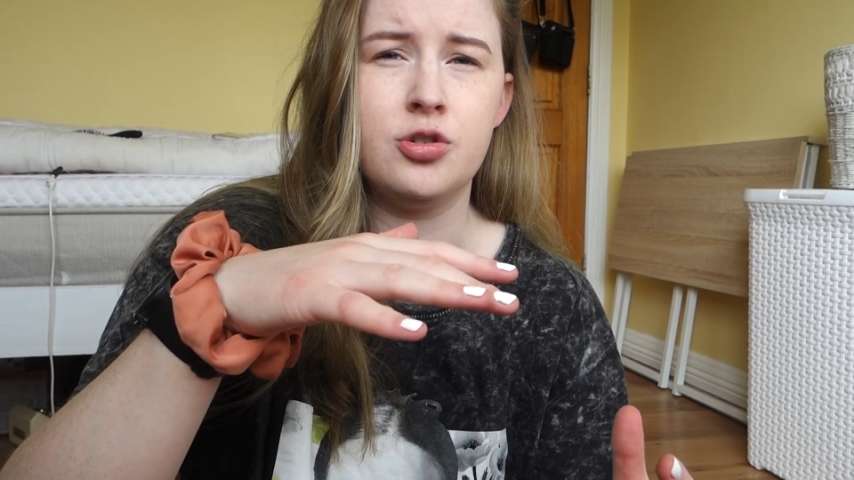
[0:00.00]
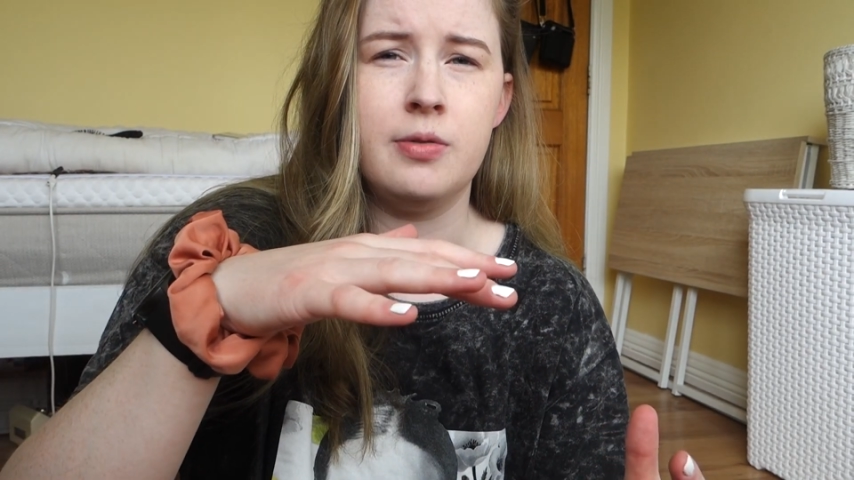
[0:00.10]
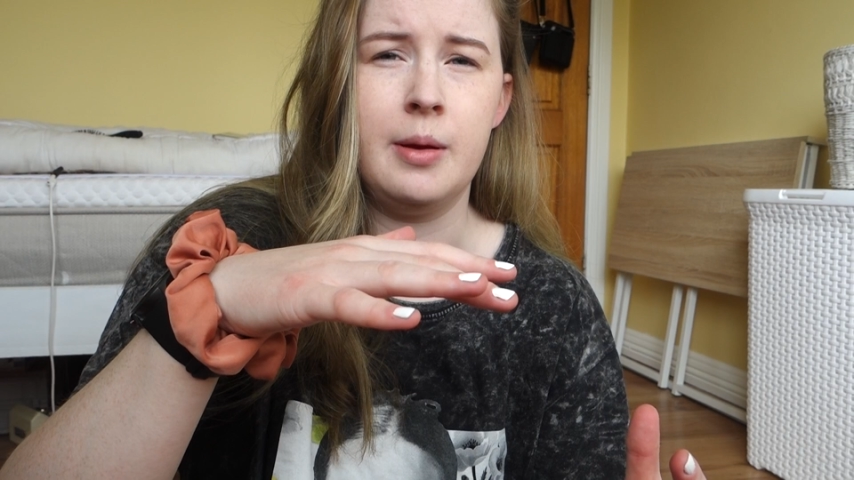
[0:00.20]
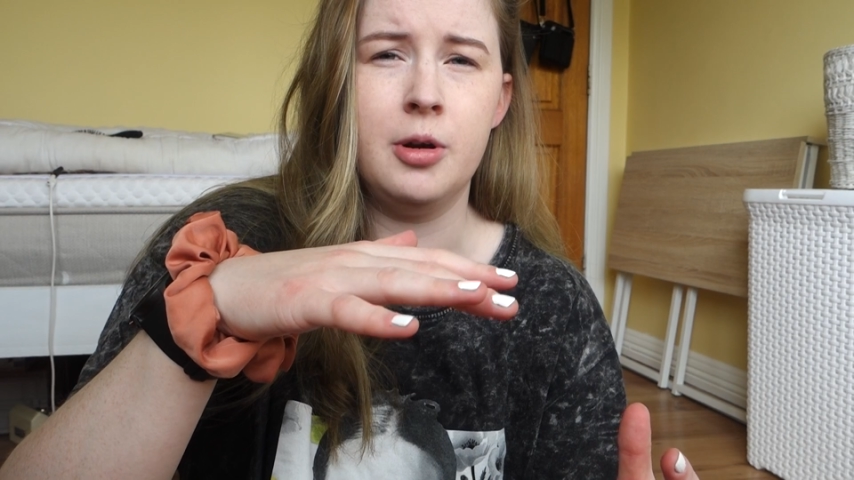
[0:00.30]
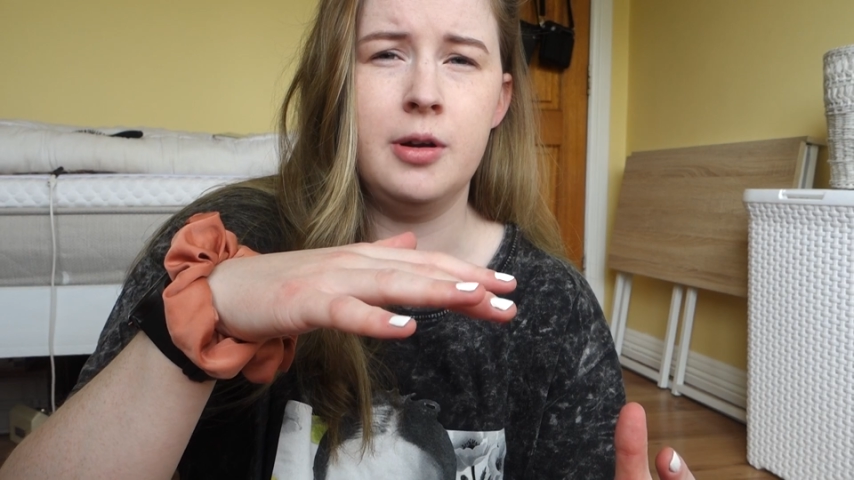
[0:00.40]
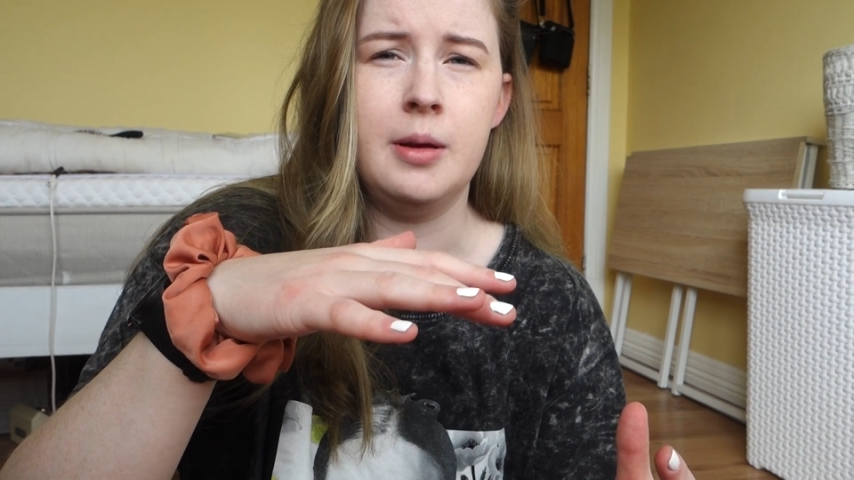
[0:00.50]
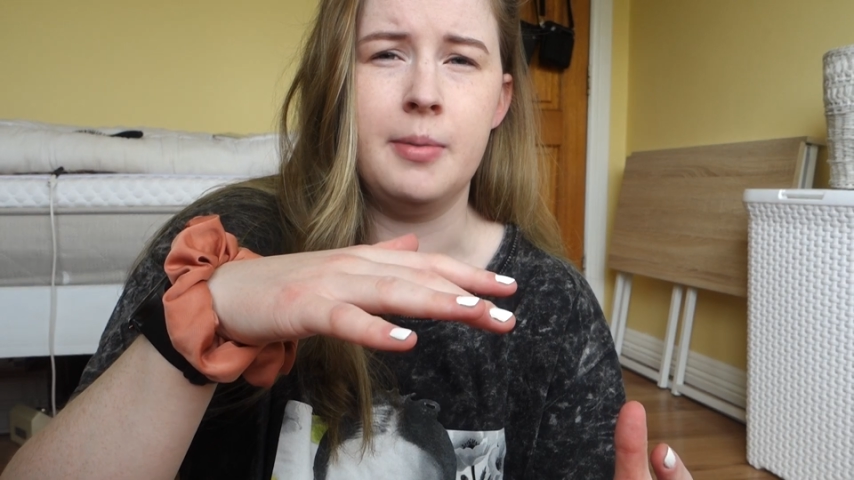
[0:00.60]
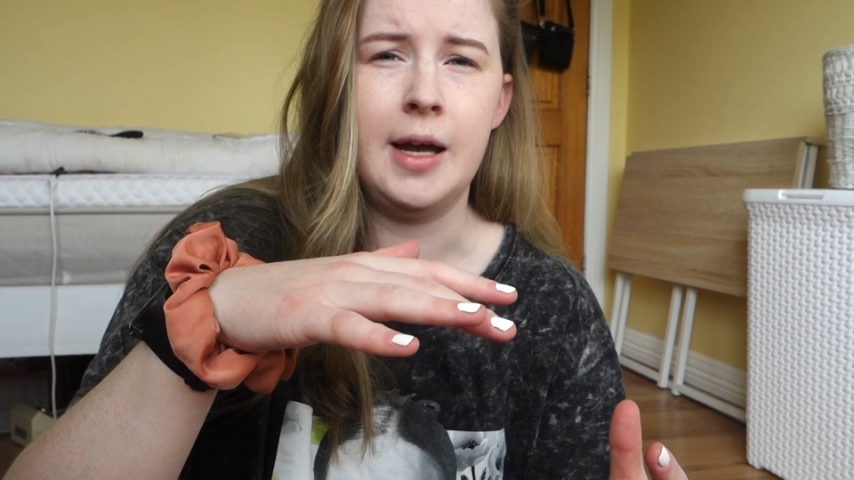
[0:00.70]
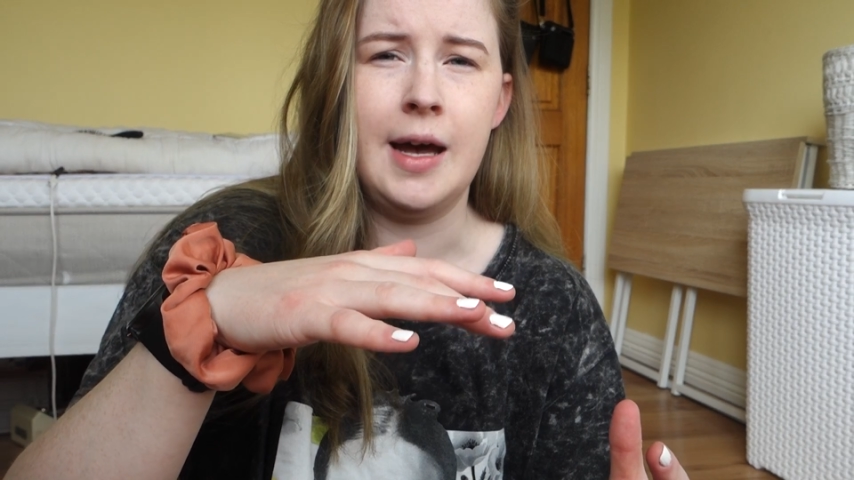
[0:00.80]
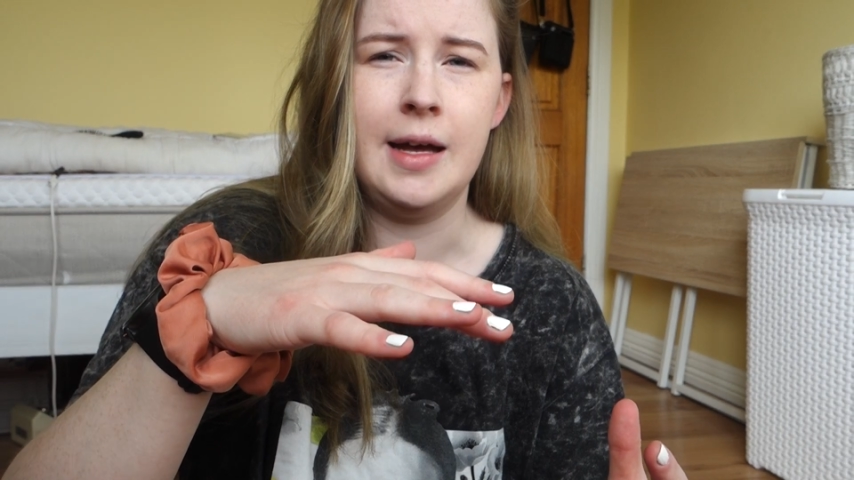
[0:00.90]
tremor in
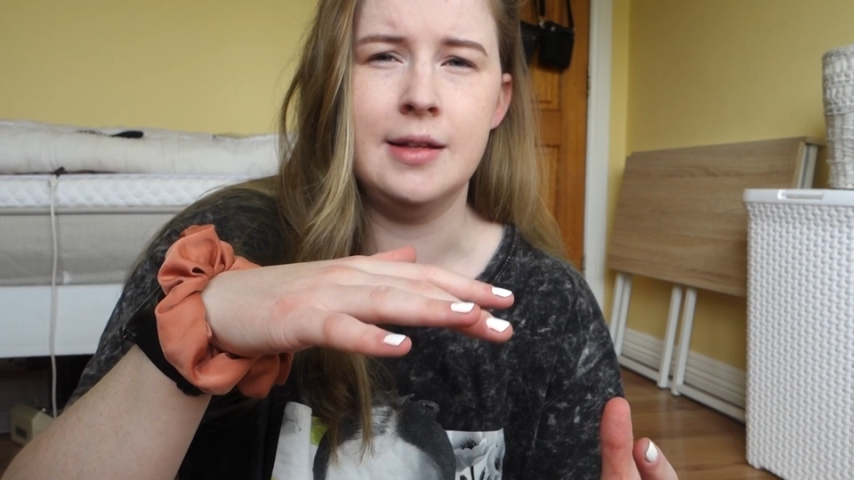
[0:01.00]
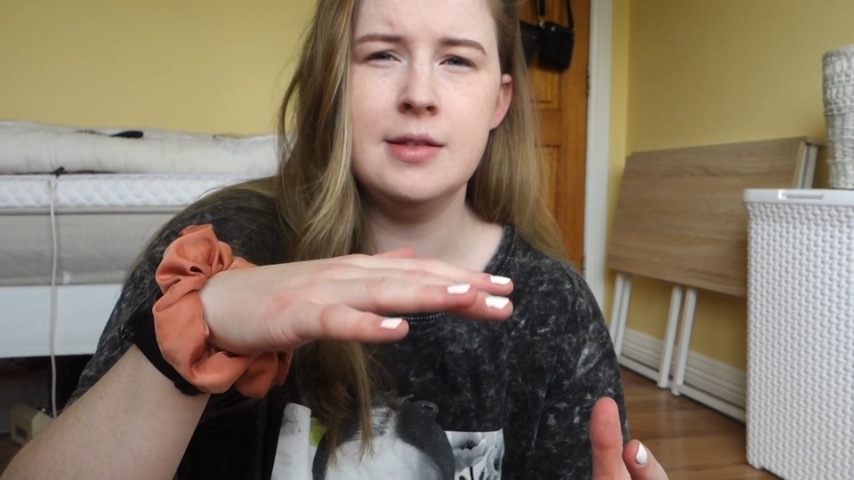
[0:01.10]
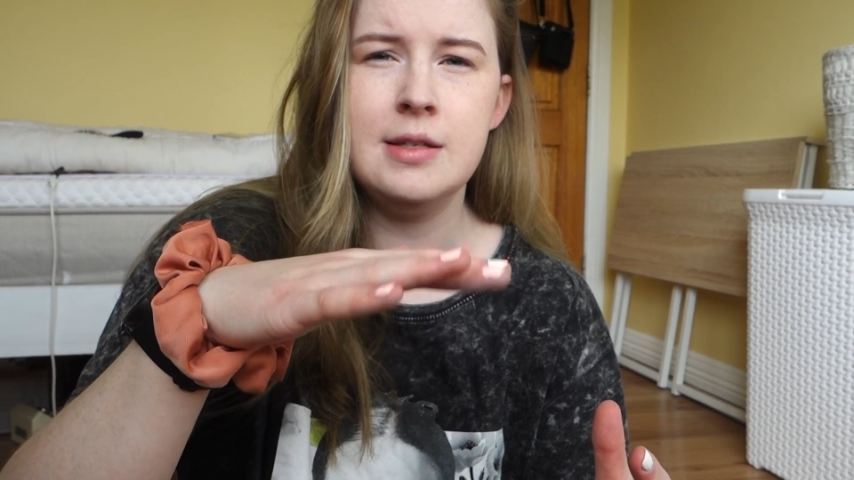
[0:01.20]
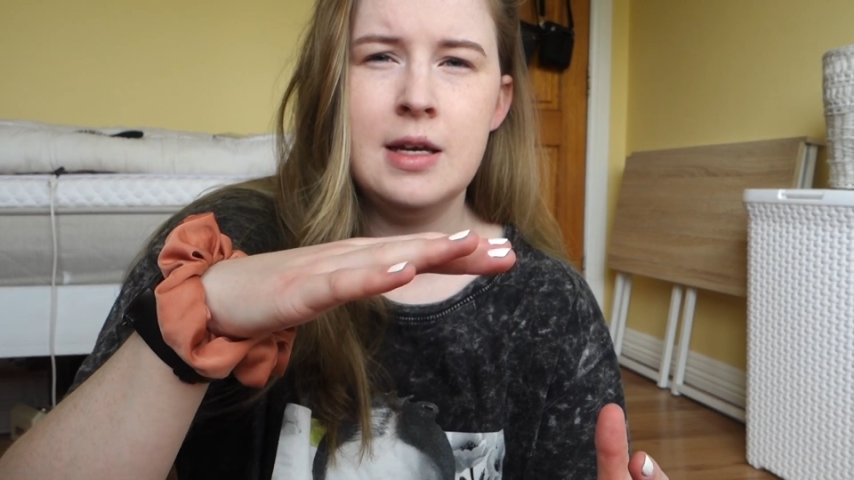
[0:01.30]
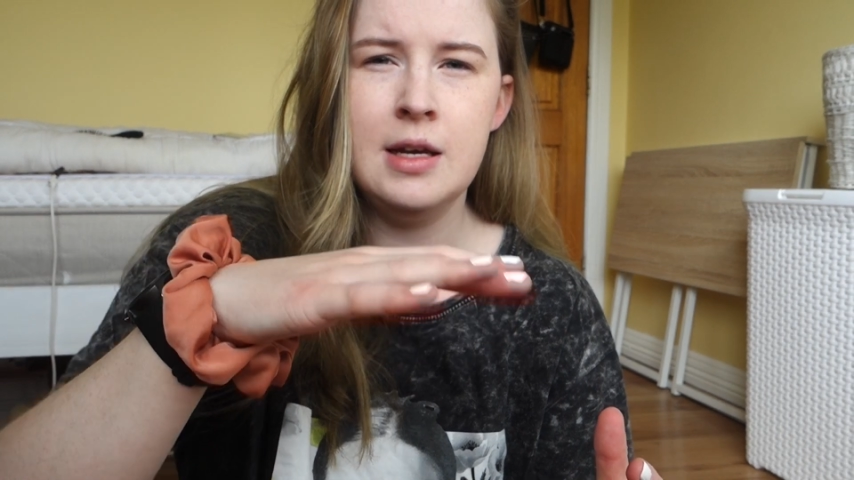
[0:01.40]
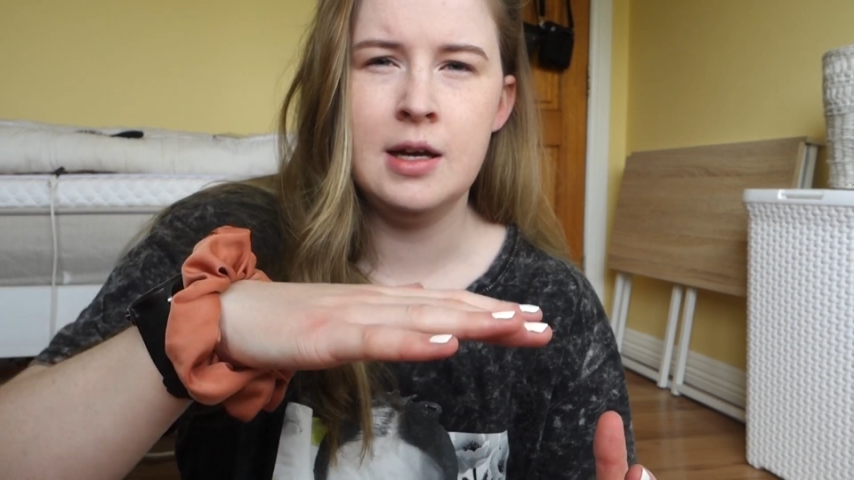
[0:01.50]
my hands.